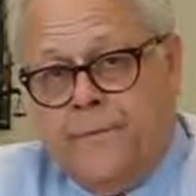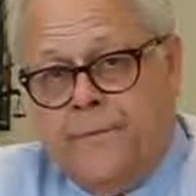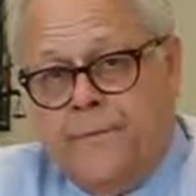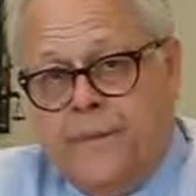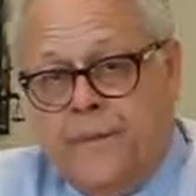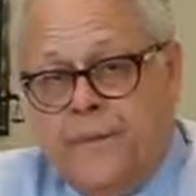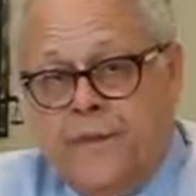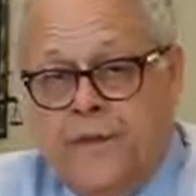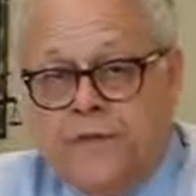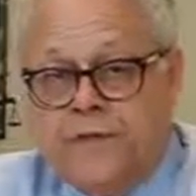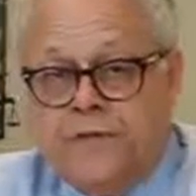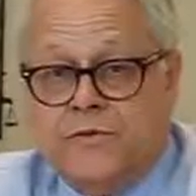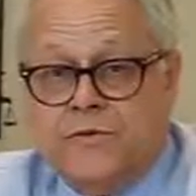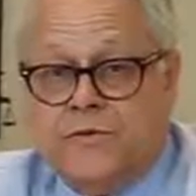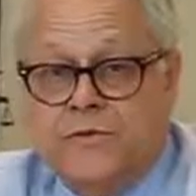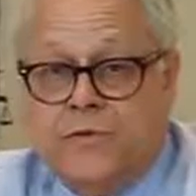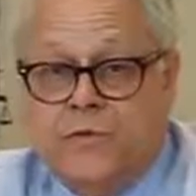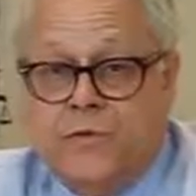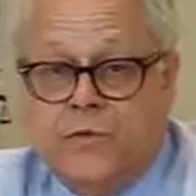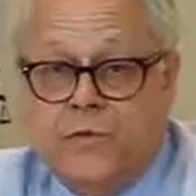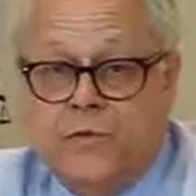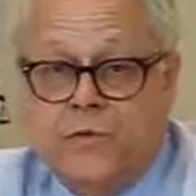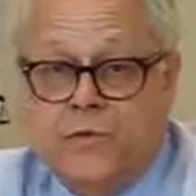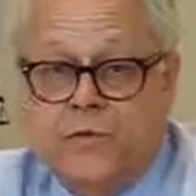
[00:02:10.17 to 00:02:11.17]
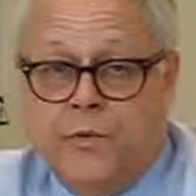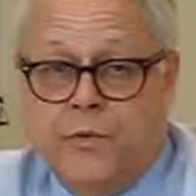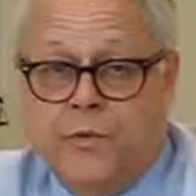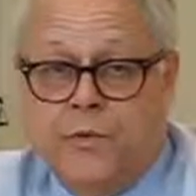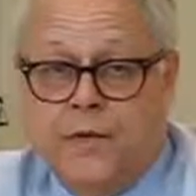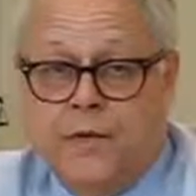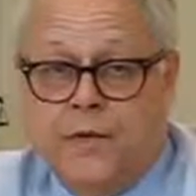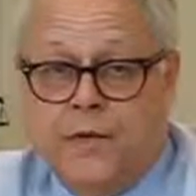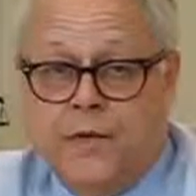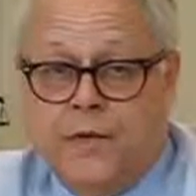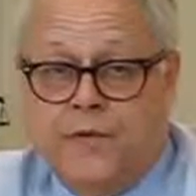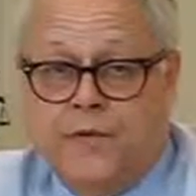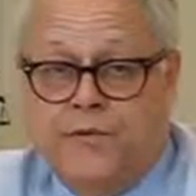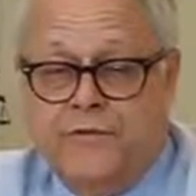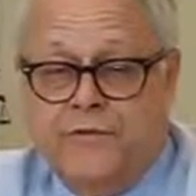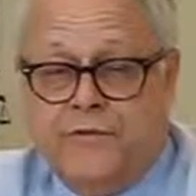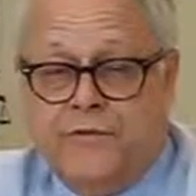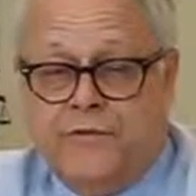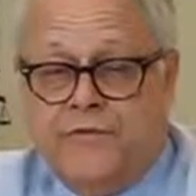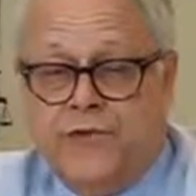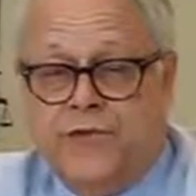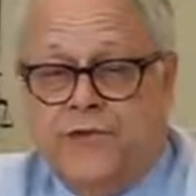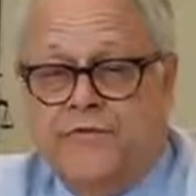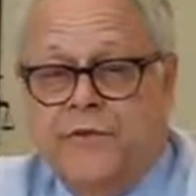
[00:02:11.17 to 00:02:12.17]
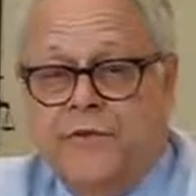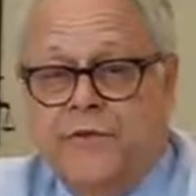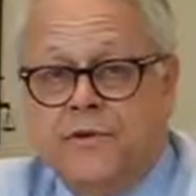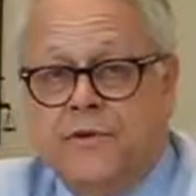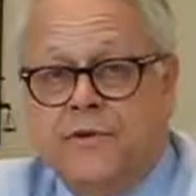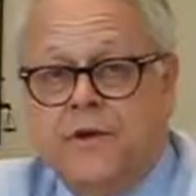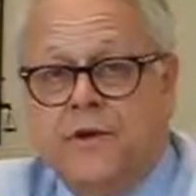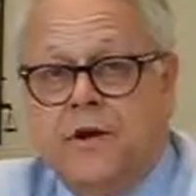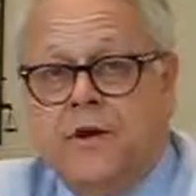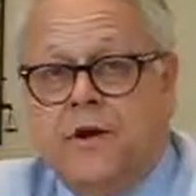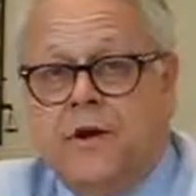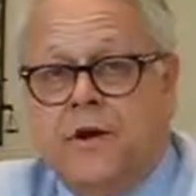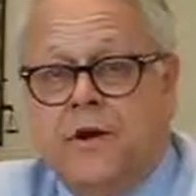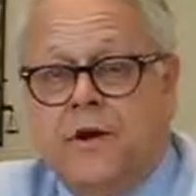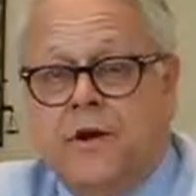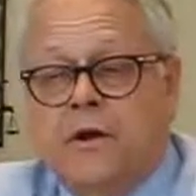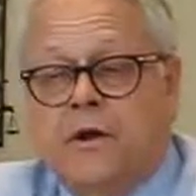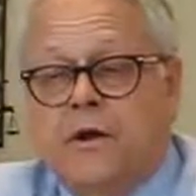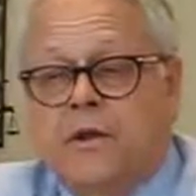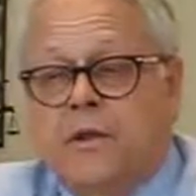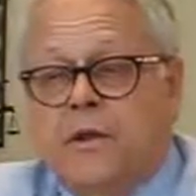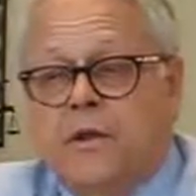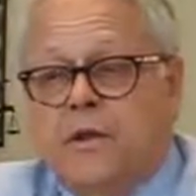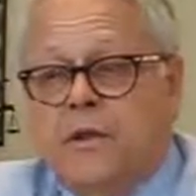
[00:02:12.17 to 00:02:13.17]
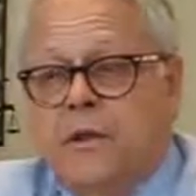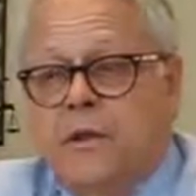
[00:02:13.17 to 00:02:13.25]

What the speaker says: The best rule would be to leave your cell phone in the car,